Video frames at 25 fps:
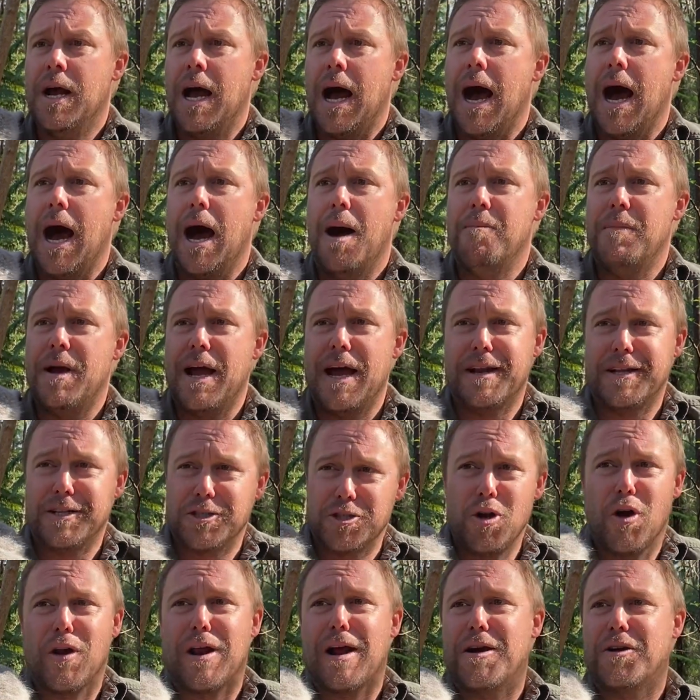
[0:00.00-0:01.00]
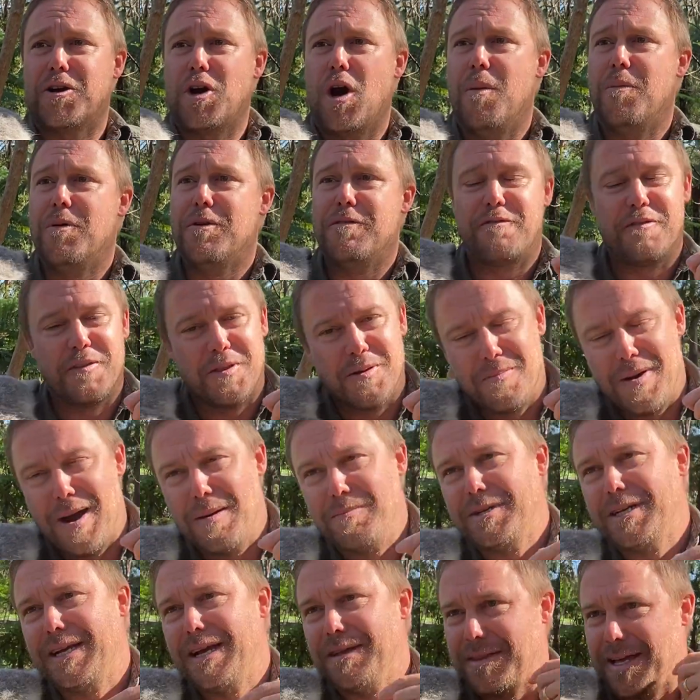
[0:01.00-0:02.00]
And it's not uncommon for the
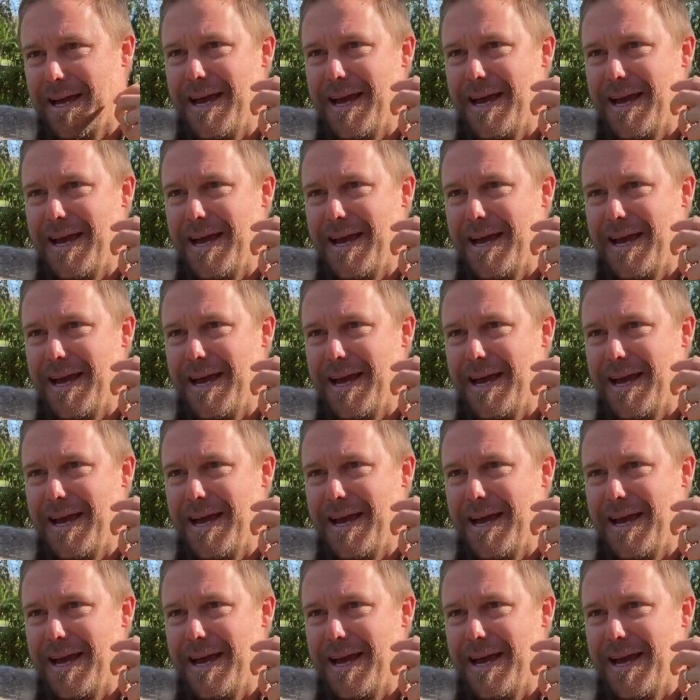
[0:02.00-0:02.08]
mum to get